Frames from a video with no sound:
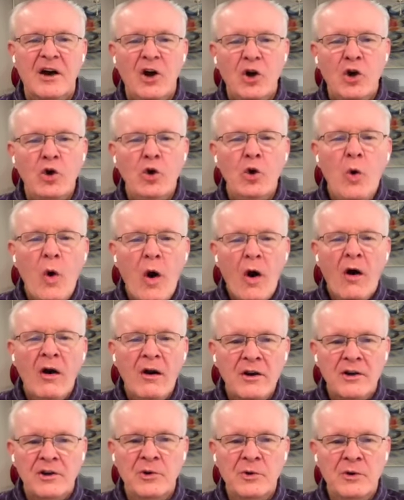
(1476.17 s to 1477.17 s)
Who
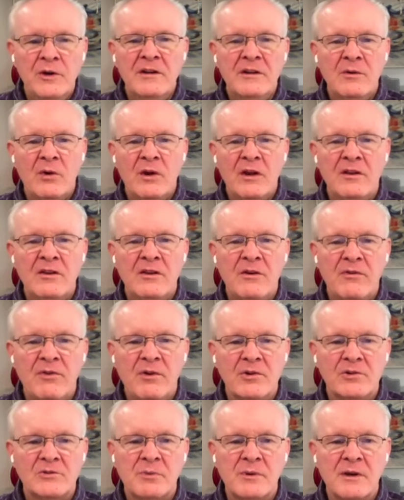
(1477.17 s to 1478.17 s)
are you in the
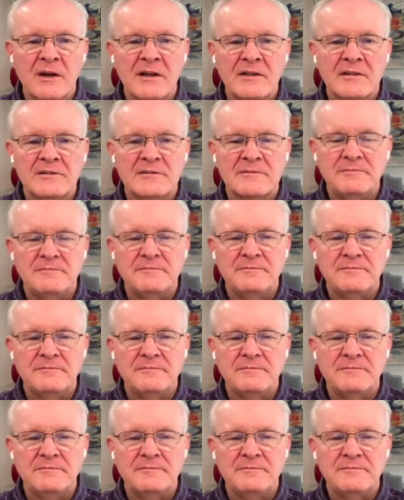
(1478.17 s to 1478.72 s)
first place?